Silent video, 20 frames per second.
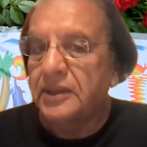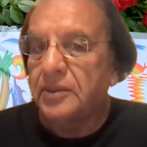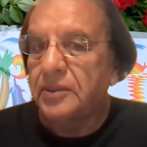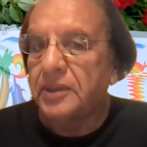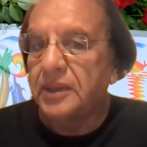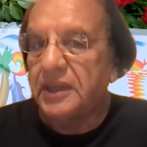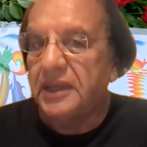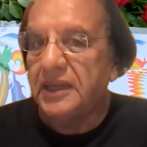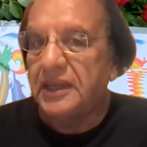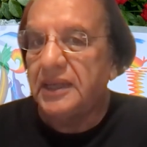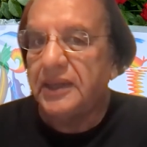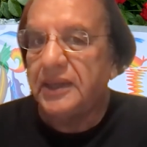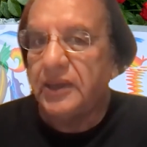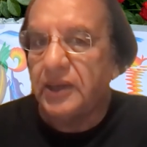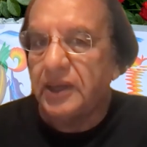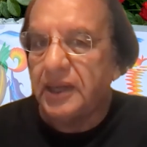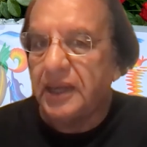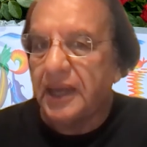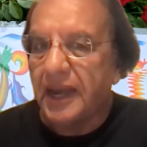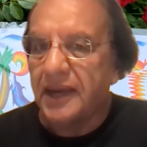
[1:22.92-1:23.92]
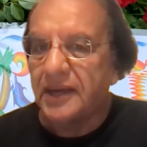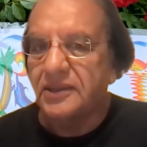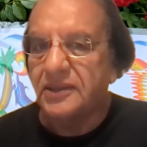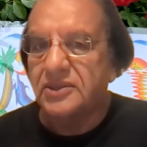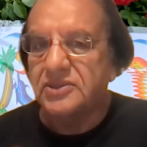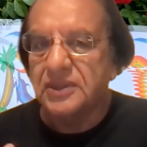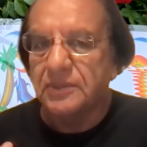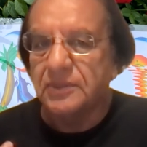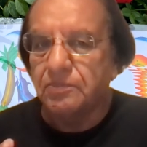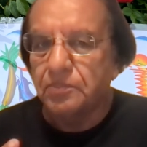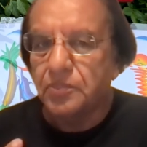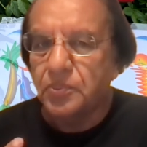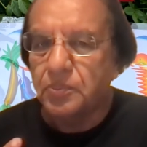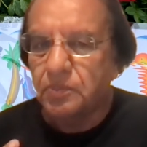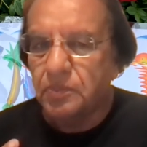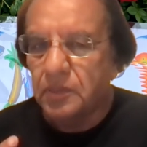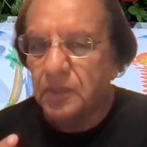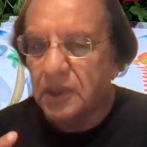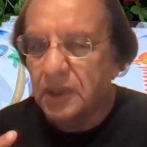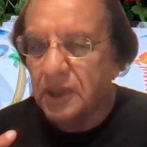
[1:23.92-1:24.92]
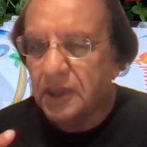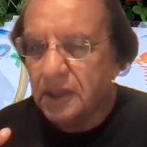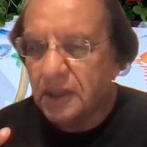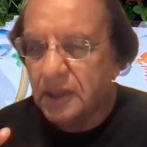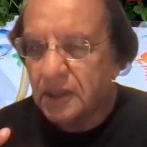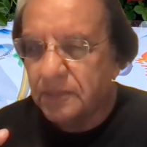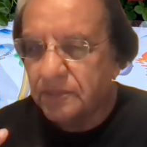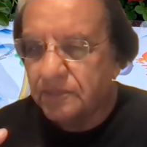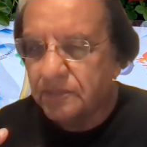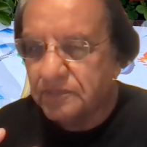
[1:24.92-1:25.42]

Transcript: he had some uh,